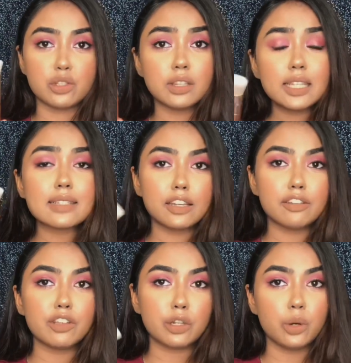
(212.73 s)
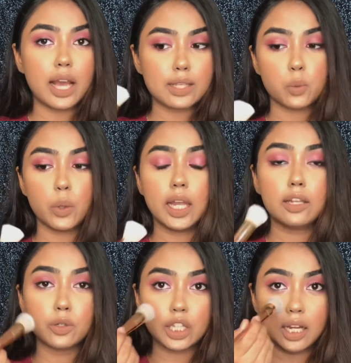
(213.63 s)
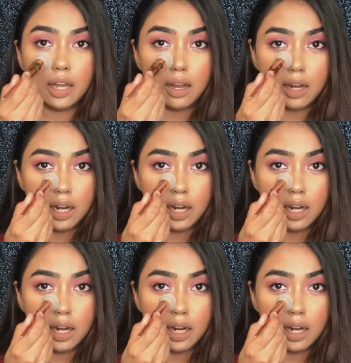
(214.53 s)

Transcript: So these are even good as well. You can